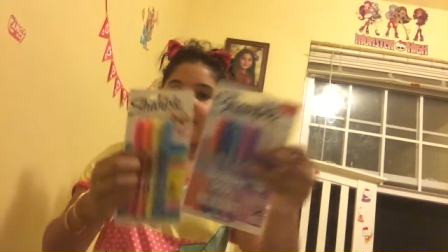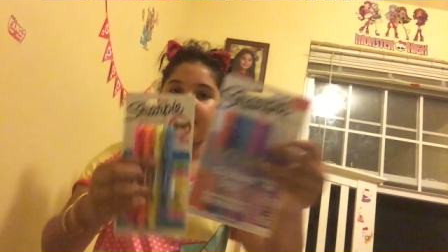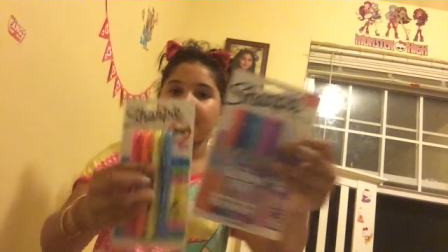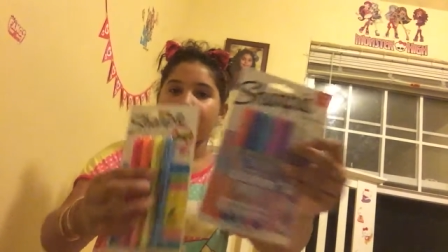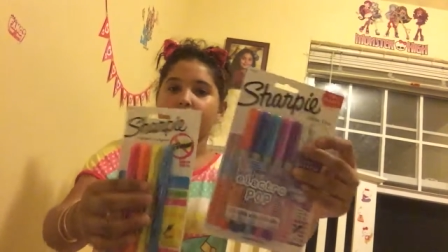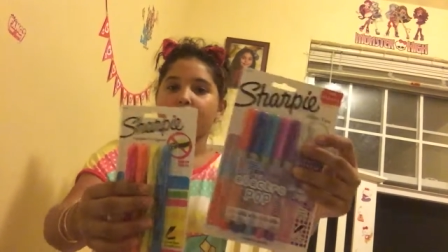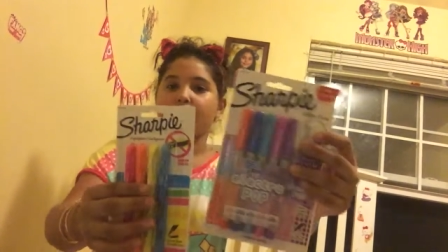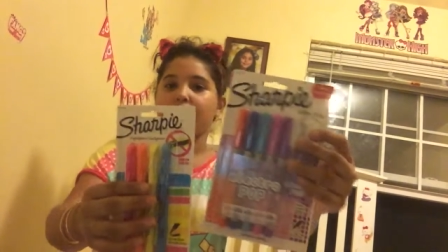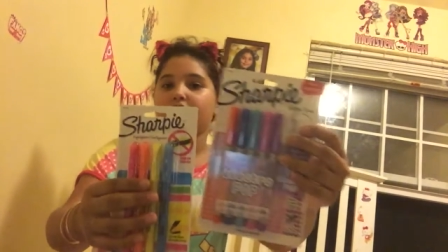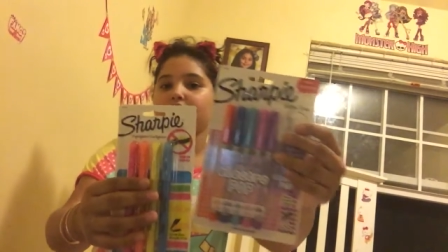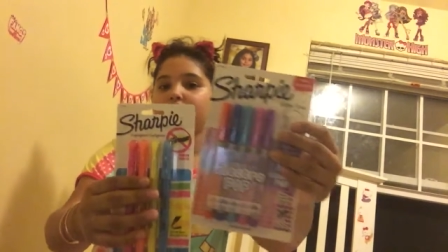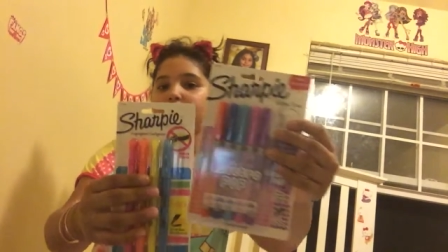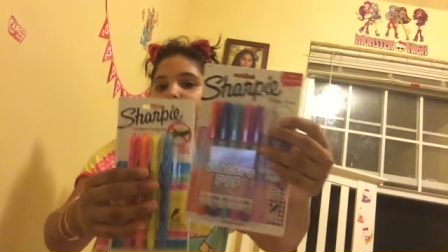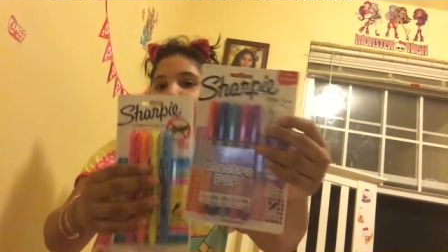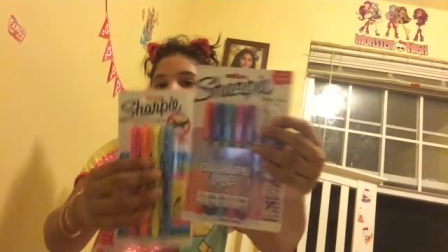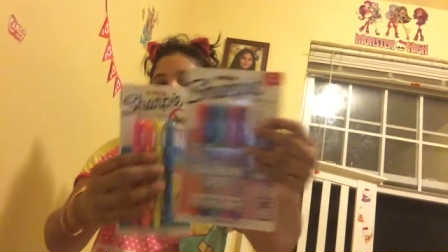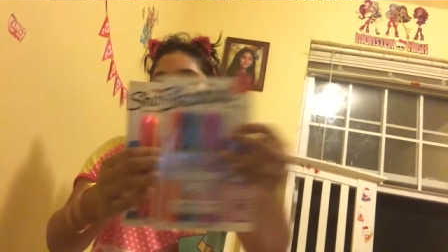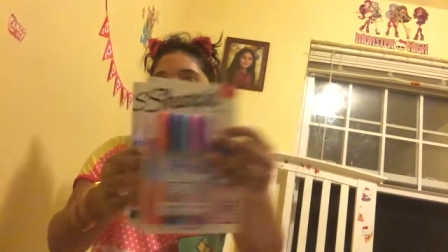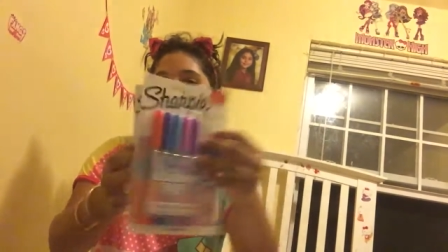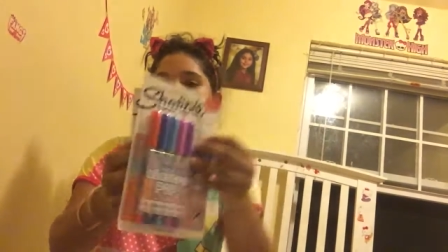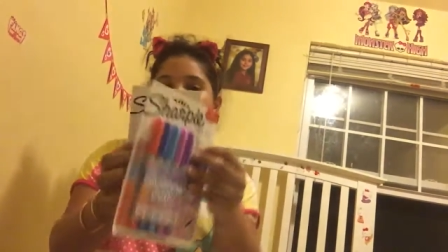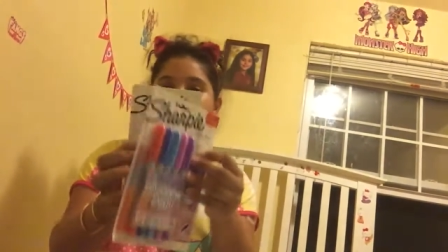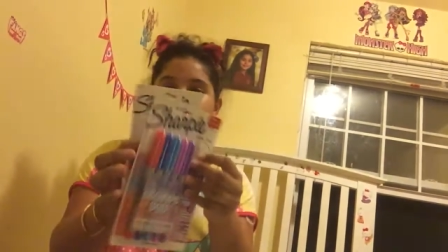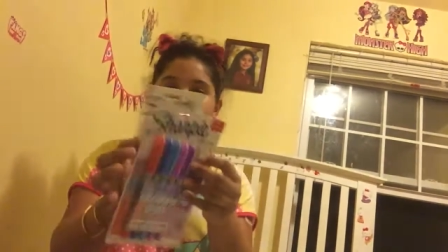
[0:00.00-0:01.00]
markers
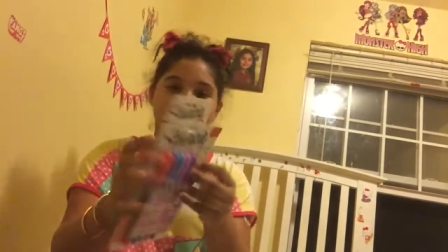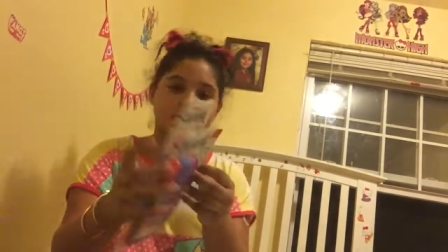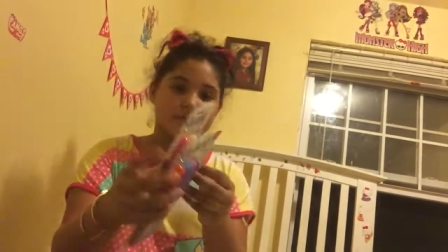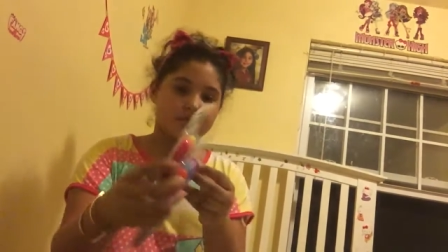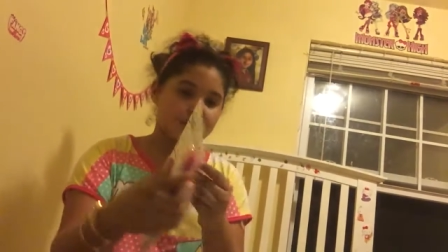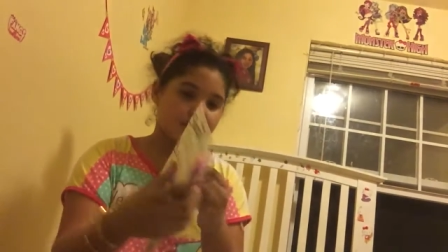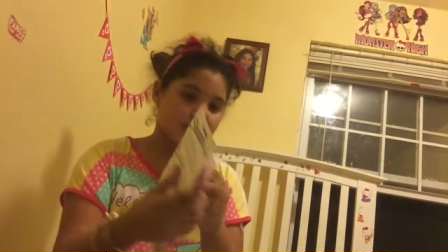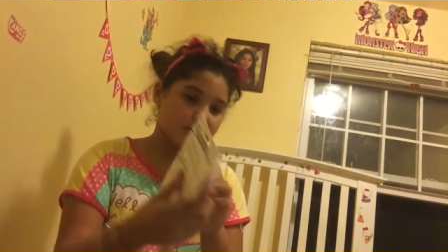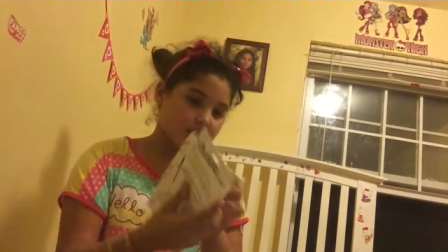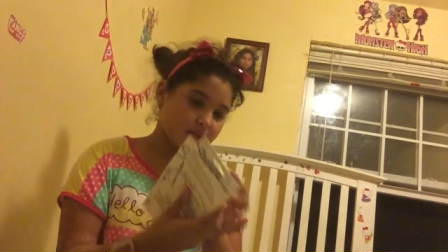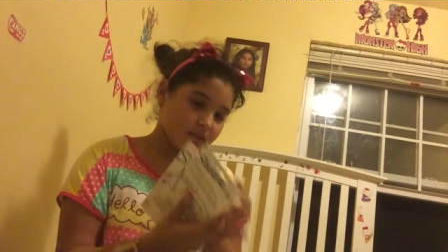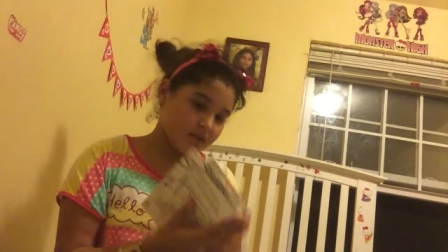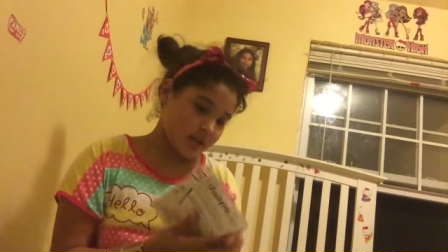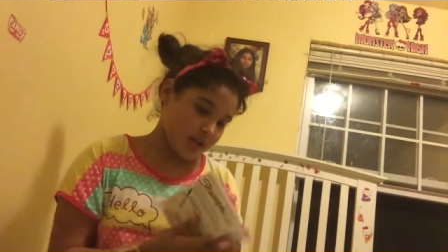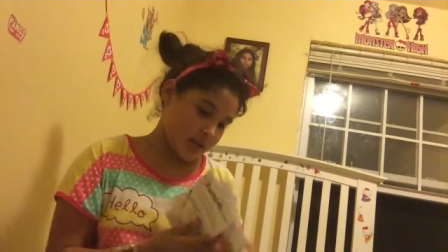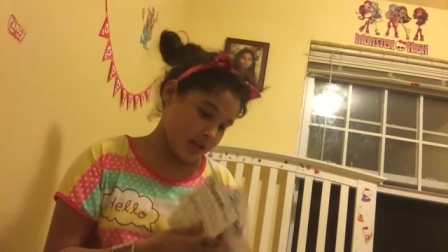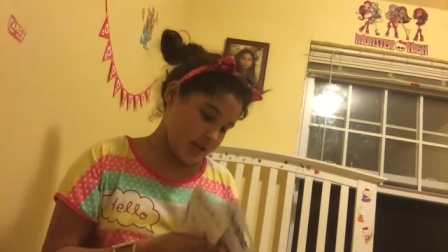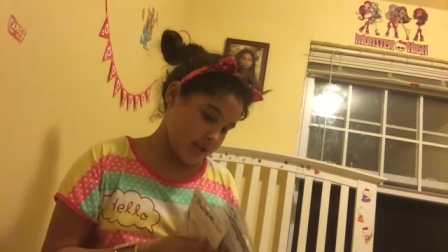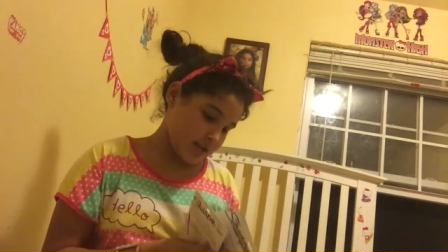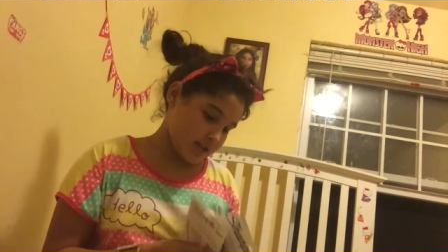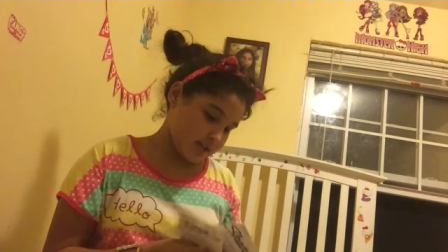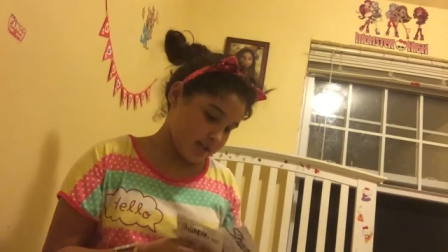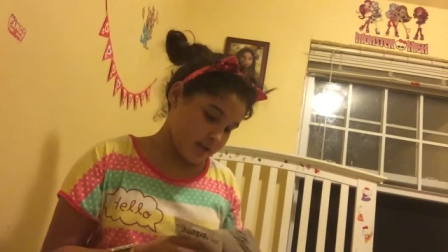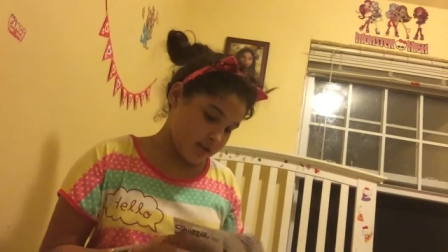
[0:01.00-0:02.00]

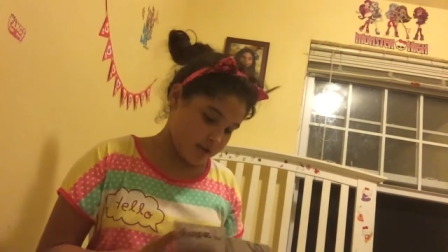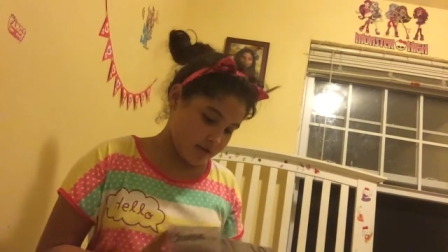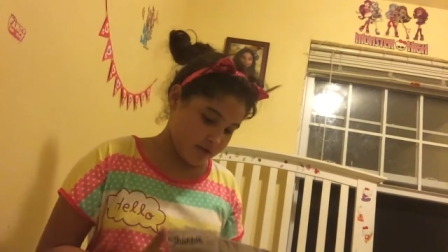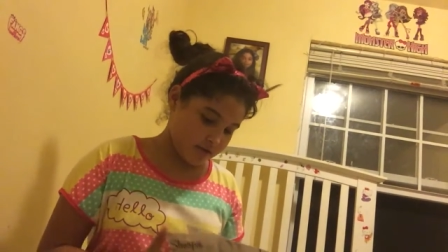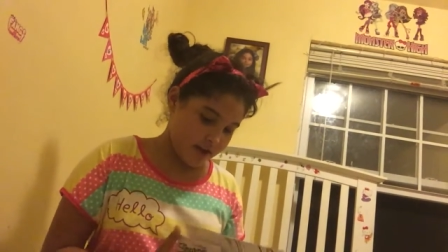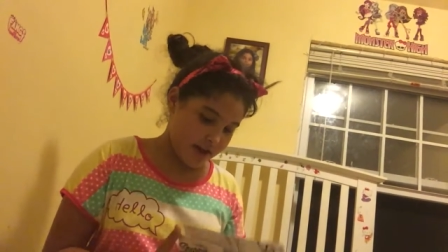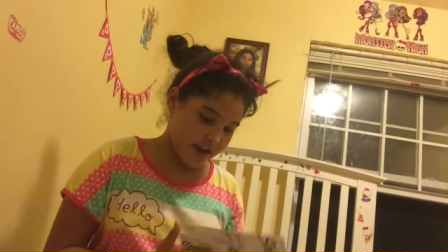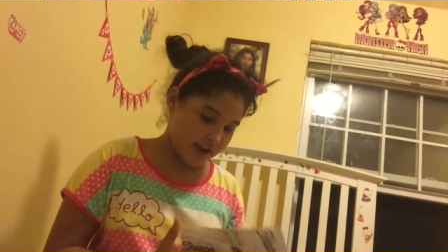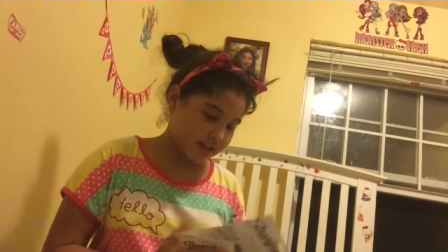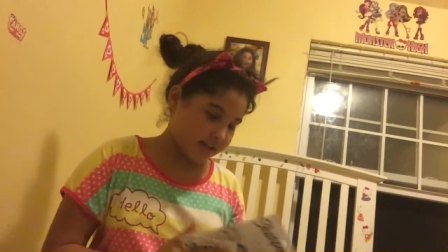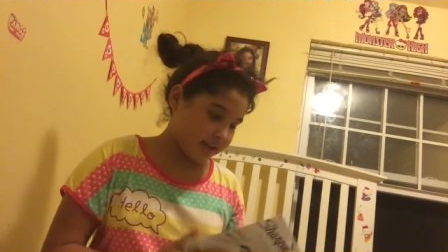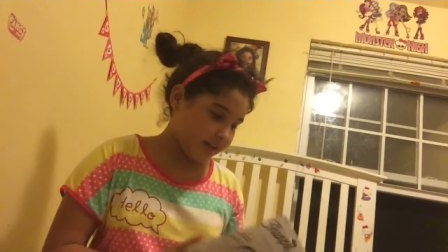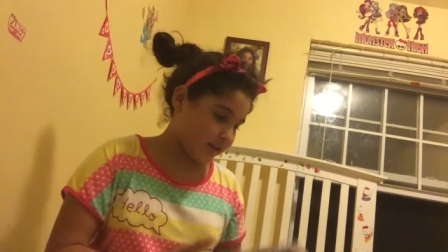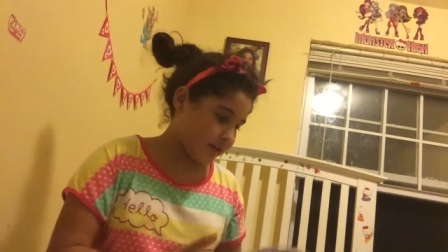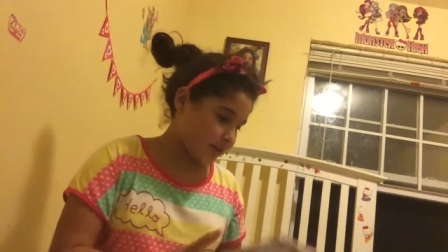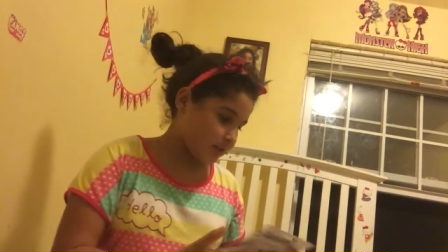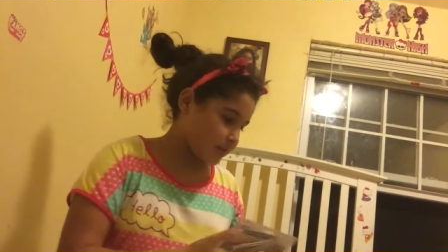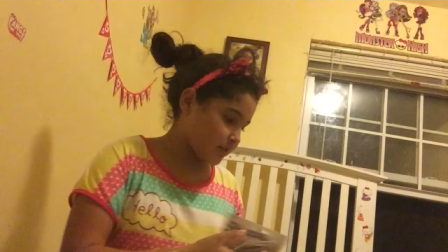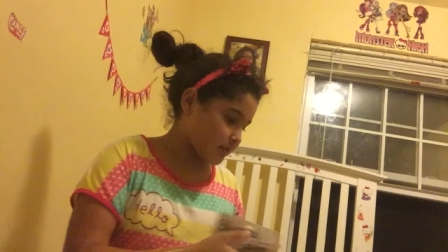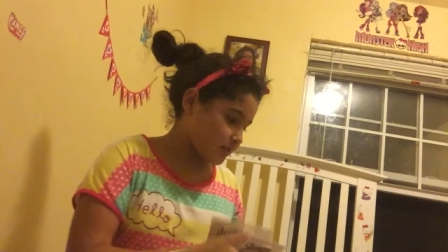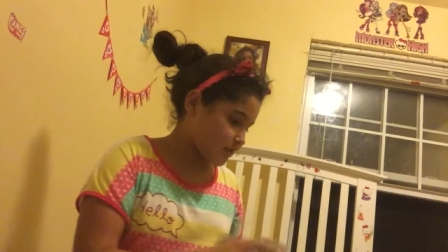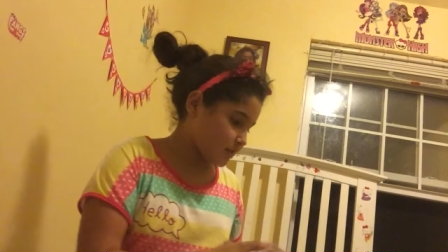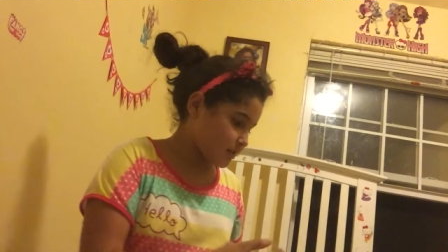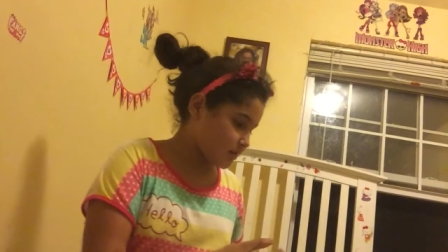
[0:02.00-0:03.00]
and uh,
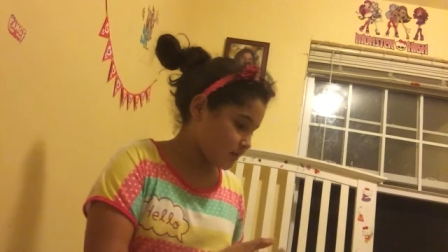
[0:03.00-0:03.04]
highlighters.